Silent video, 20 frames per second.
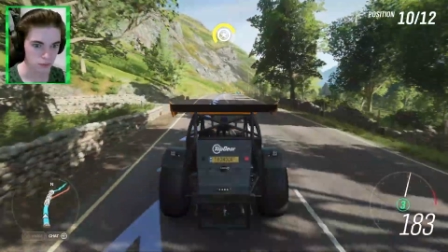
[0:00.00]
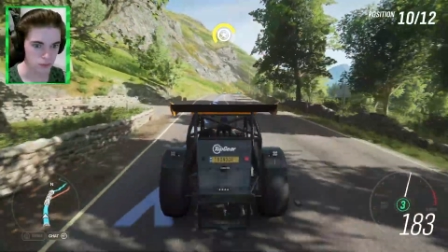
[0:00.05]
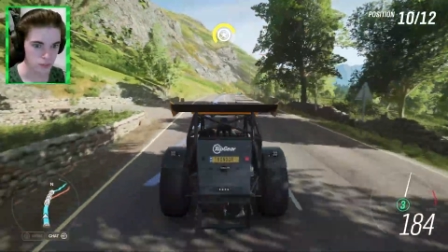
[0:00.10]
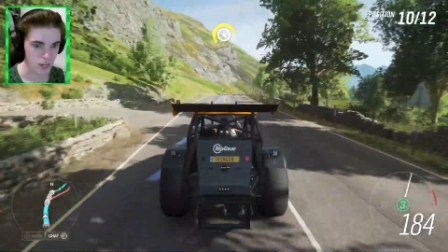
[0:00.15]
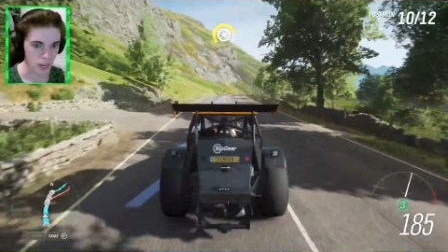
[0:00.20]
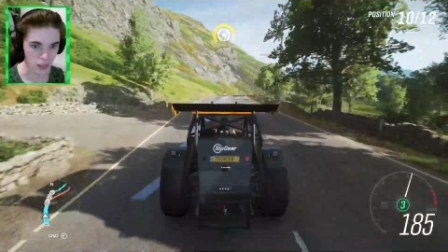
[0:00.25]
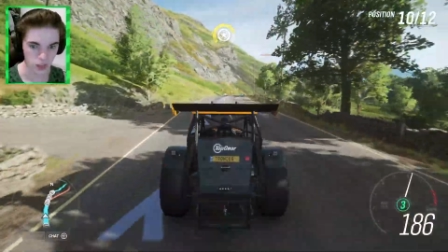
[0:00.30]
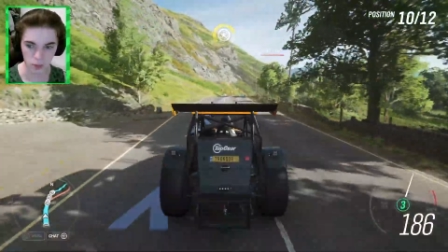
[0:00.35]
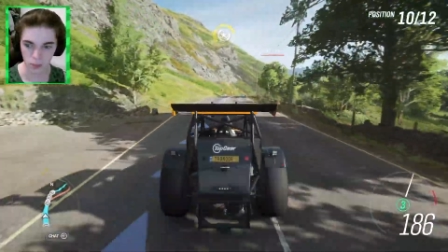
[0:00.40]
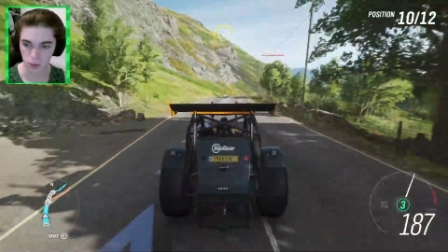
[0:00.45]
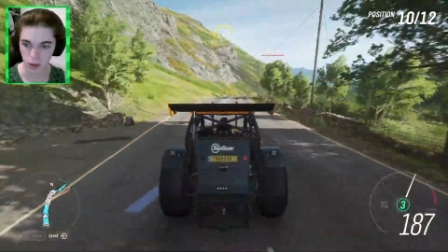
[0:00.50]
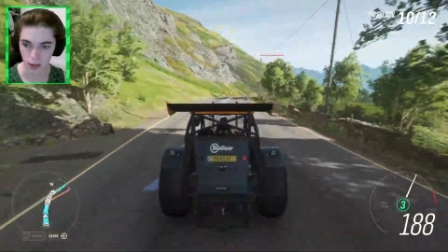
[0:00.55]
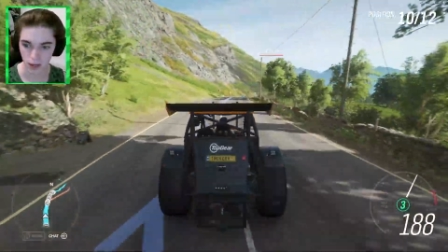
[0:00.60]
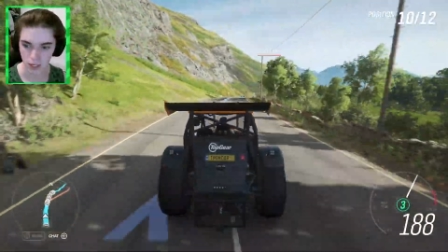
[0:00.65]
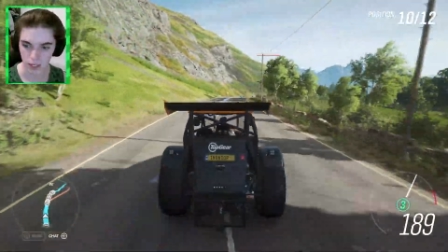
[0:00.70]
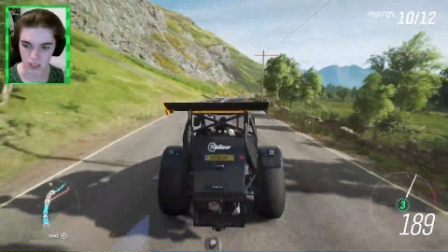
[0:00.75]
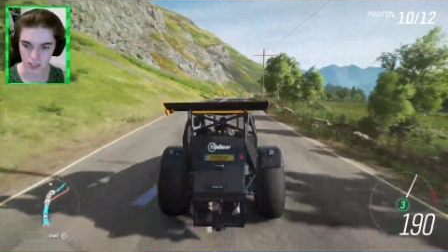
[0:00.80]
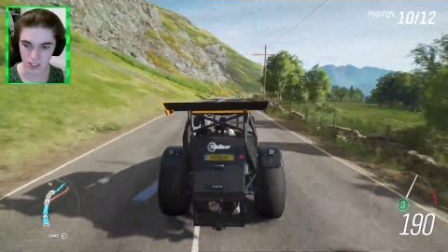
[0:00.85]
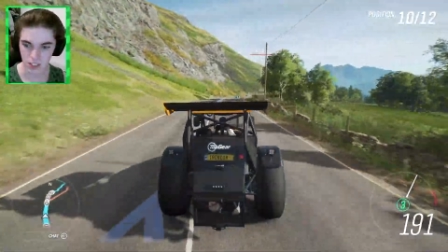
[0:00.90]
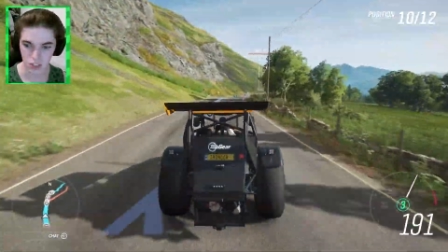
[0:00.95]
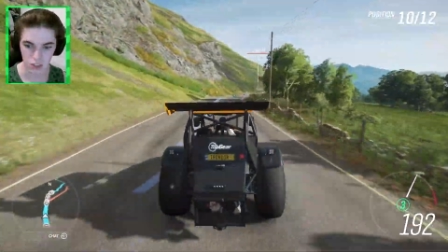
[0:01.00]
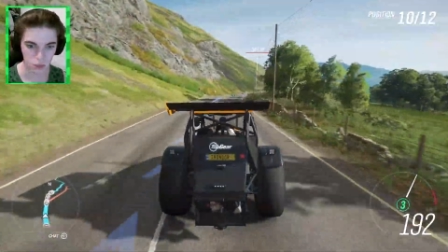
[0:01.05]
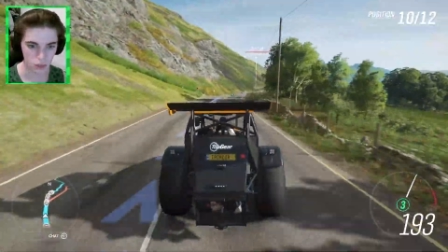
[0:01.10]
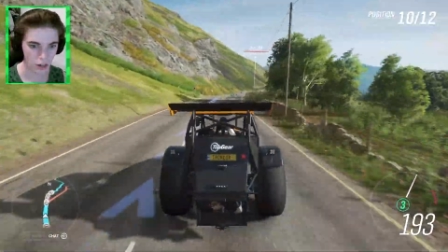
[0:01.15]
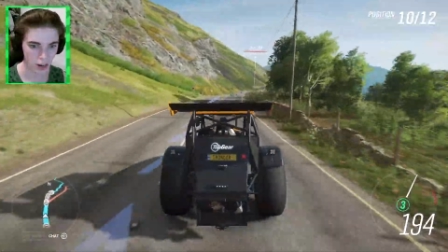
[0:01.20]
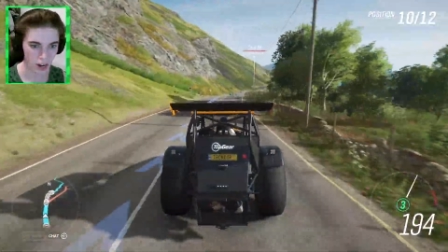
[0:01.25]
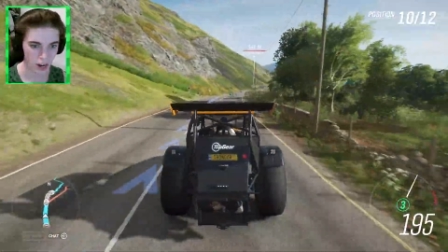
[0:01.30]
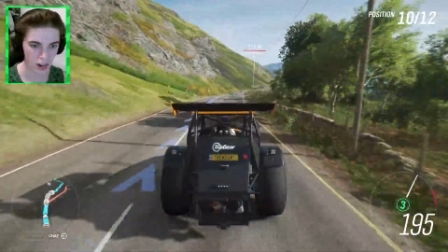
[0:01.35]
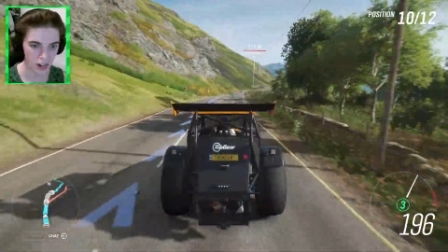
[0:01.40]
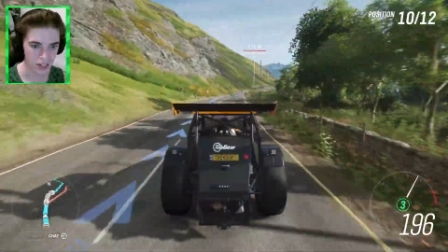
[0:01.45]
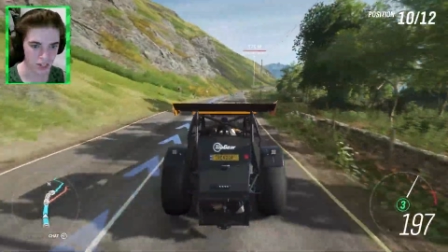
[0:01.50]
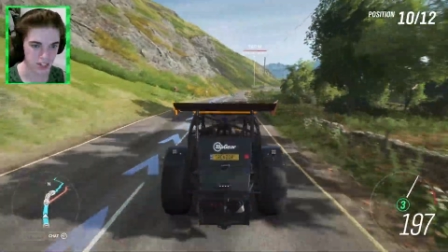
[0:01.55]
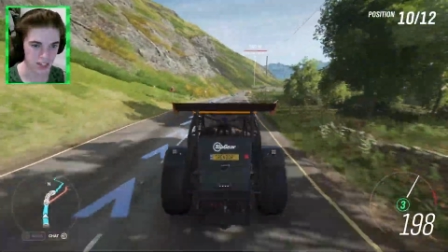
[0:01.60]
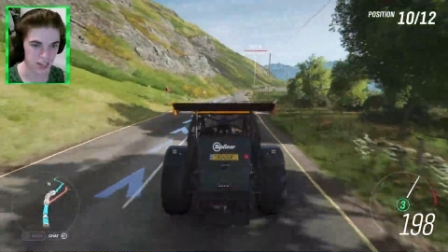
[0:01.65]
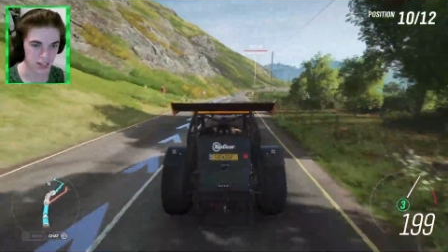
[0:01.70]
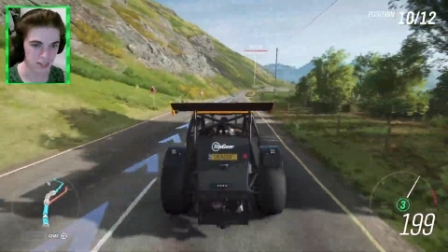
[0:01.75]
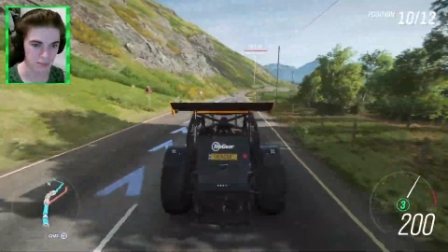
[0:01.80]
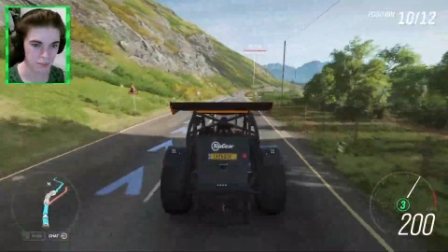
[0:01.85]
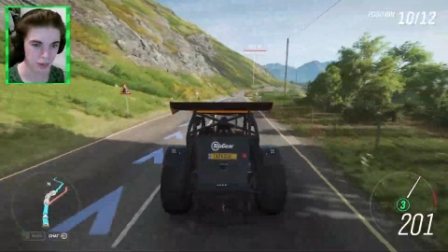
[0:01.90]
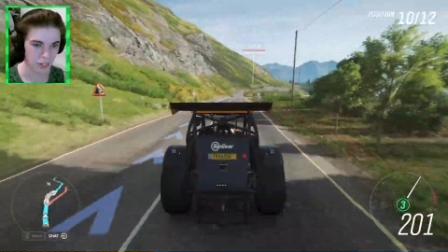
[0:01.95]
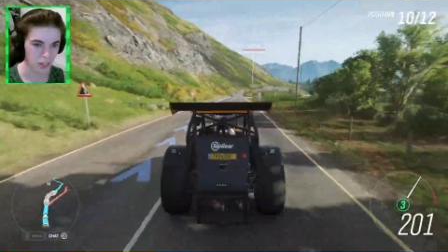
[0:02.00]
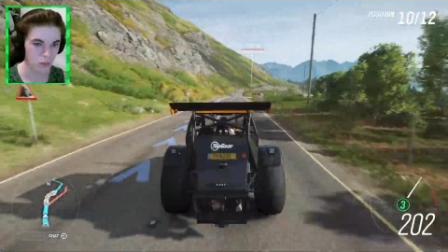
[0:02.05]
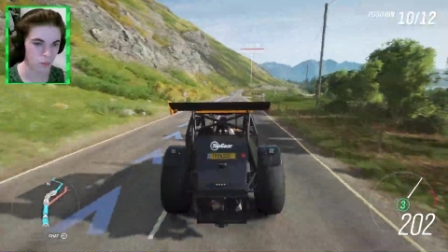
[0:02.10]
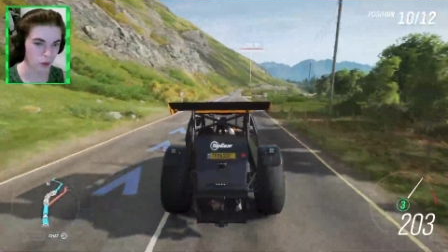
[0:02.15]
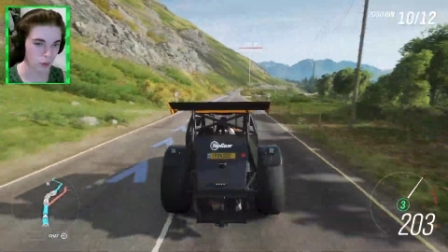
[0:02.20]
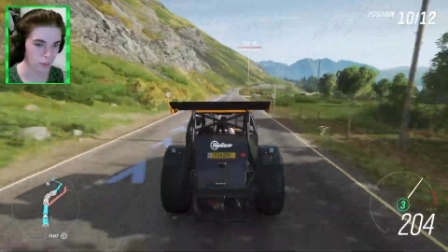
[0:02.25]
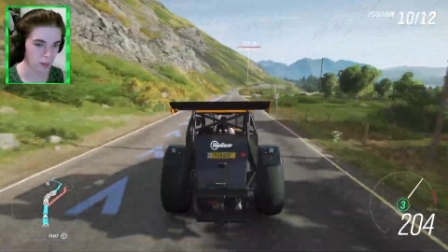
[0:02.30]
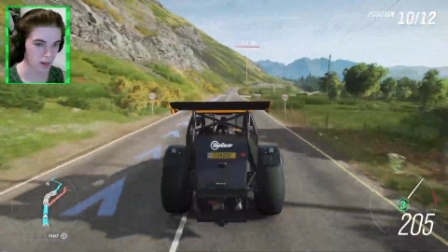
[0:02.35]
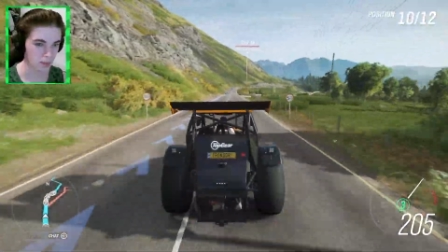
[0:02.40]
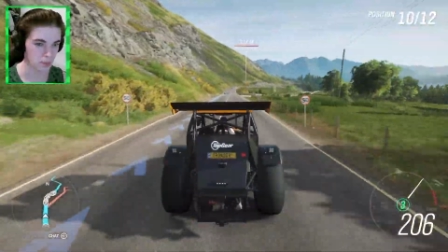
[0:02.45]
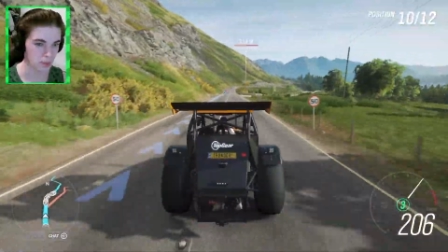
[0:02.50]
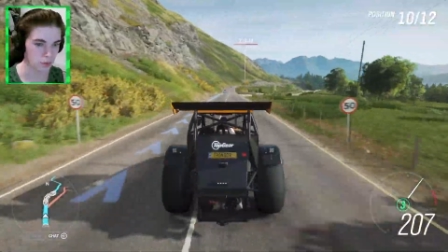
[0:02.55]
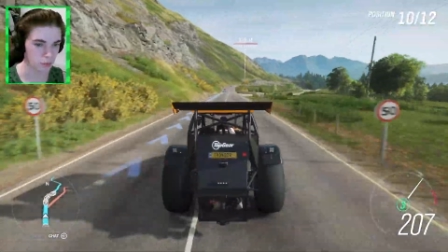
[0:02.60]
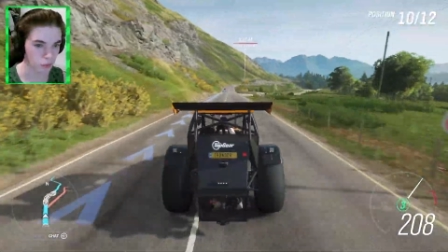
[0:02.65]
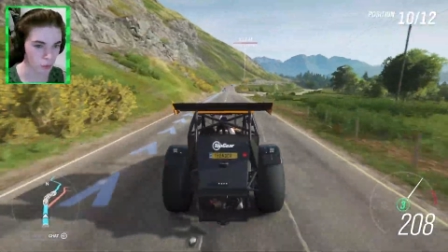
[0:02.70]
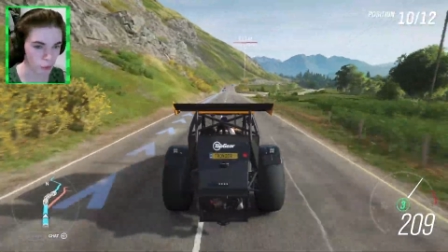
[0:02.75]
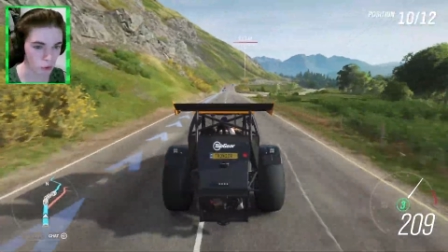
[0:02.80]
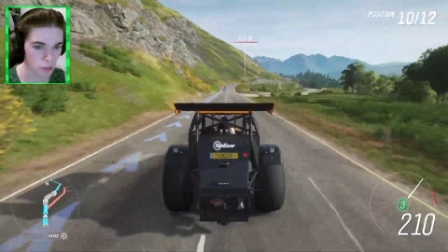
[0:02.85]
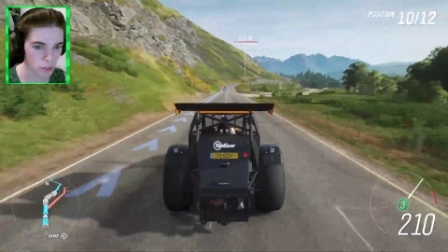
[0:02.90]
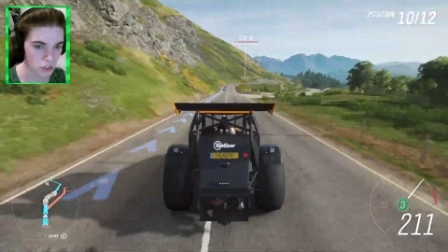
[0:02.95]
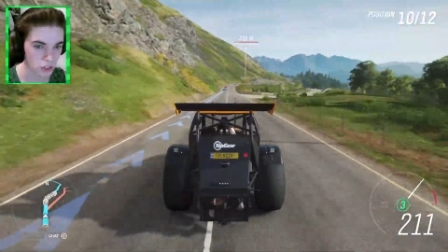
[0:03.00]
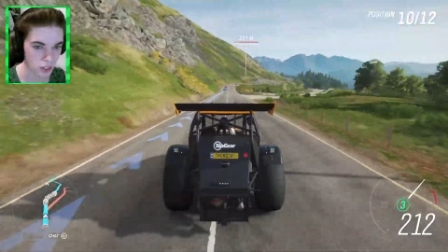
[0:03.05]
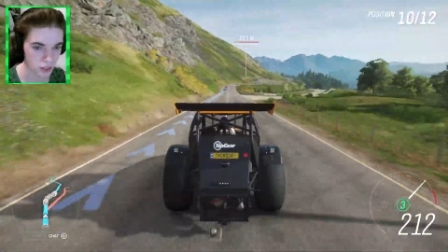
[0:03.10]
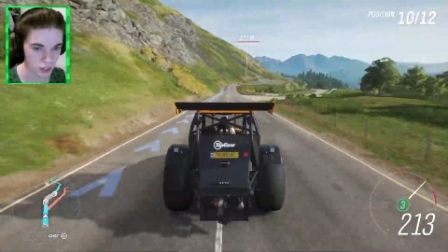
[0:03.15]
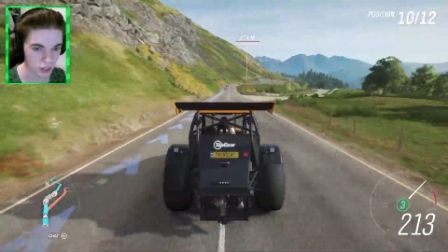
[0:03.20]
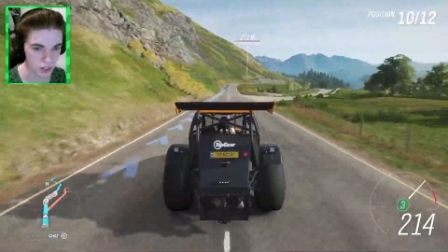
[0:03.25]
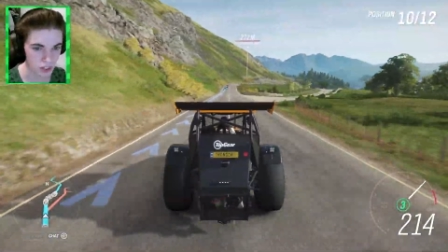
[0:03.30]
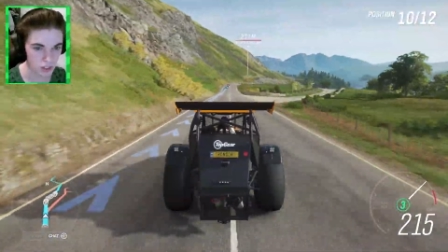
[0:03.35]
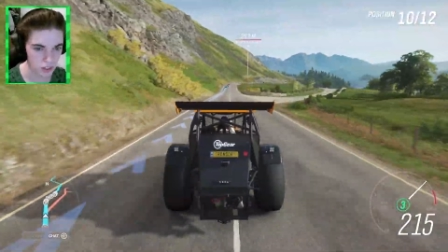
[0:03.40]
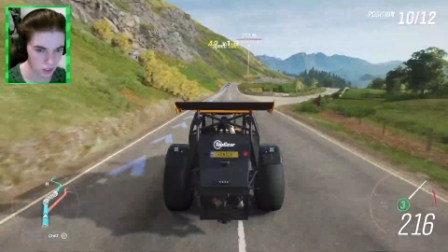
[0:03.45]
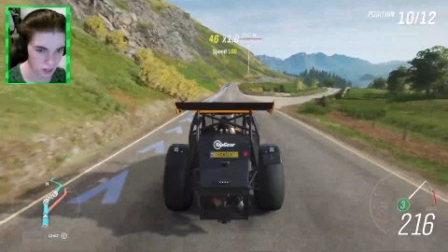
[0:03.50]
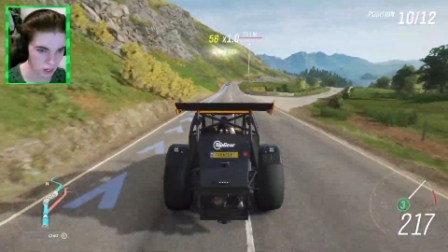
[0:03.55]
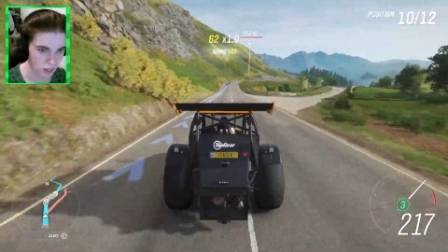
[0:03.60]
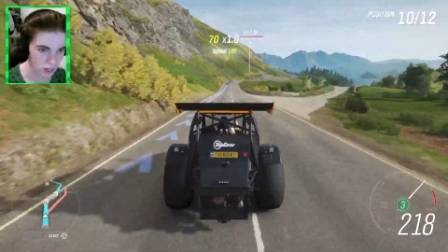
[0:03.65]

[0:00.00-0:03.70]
into place, it's sort of hard to get make your way back up to first unless